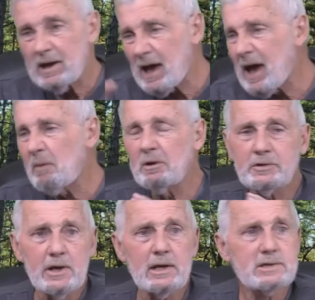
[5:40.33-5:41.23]
Yeah, when
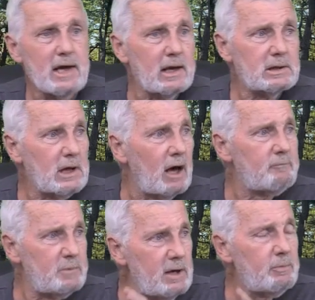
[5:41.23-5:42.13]
things get
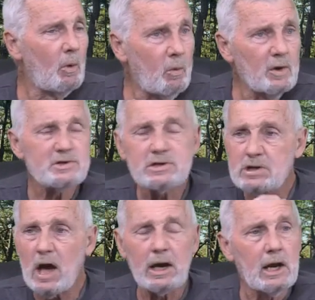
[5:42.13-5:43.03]
tough, people will
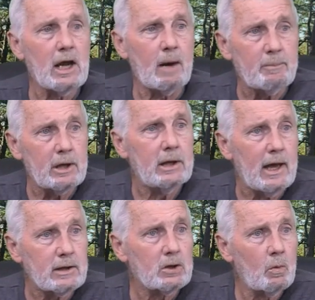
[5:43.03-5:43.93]
suck it up and
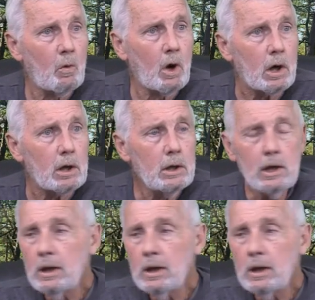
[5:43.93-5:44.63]
get to work,